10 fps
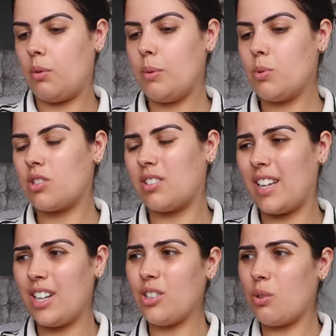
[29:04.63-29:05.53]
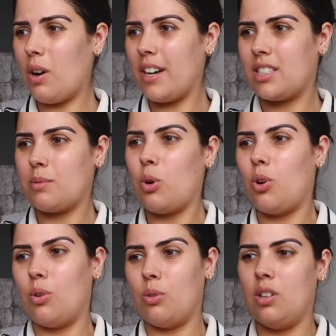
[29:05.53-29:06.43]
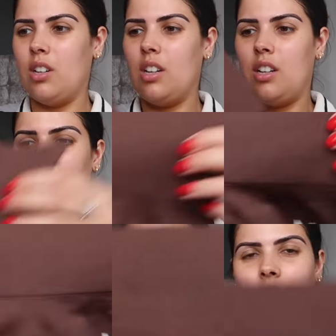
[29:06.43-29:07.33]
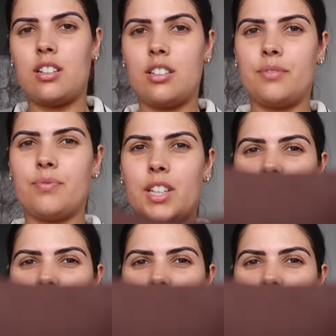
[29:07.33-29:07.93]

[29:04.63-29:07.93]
we will. And they look quite small. Like, I